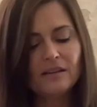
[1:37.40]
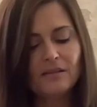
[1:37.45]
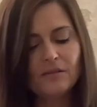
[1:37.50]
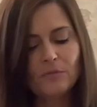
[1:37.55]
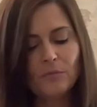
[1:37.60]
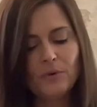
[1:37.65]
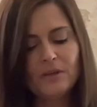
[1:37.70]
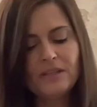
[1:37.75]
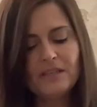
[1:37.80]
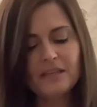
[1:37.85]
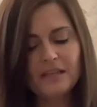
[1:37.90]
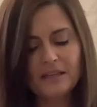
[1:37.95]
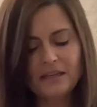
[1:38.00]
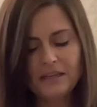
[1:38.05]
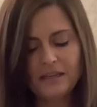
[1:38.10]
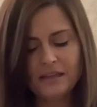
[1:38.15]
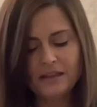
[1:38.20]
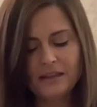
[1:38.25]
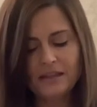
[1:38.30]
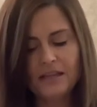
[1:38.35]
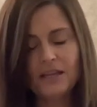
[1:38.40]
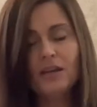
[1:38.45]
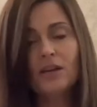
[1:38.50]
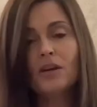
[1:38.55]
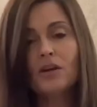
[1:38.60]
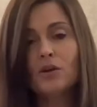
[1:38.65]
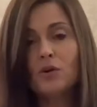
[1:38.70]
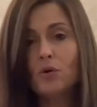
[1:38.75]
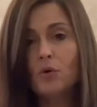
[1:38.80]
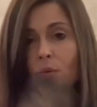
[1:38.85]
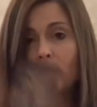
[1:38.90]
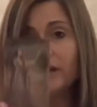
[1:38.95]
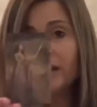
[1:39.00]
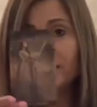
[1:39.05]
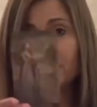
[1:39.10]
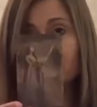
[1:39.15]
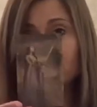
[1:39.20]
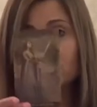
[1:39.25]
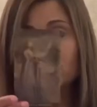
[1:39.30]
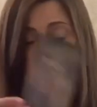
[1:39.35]
We did get the
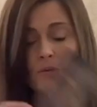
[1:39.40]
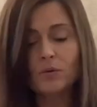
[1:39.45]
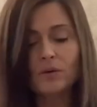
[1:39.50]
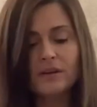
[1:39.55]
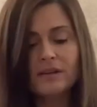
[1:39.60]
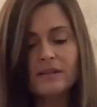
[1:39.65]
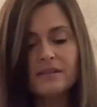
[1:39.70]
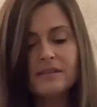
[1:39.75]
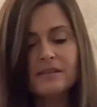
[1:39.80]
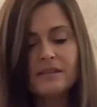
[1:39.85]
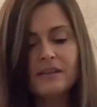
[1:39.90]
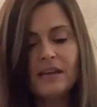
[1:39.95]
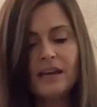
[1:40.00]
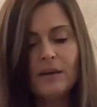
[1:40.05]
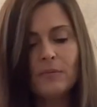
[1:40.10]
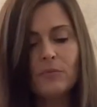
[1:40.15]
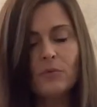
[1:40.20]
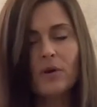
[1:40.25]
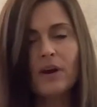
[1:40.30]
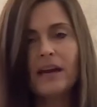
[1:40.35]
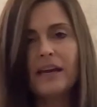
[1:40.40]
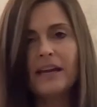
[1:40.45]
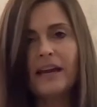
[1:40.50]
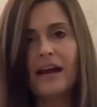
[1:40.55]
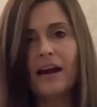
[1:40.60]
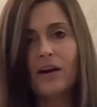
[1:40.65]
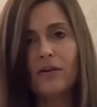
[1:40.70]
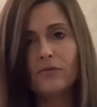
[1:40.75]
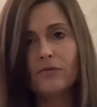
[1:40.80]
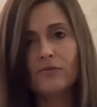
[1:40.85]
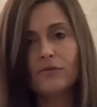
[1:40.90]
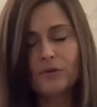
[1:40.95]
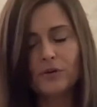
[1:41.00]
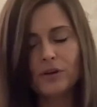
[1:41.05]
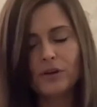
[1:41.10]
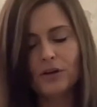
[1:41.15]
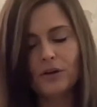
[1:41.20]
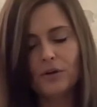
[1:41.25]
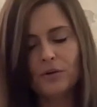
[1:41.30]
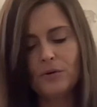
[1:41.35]
Queen of Swords, came right out for
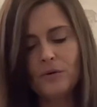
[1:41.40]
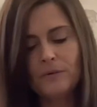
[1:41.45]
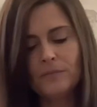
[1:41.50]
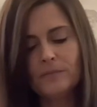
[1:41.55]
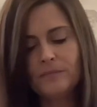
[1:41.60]
you.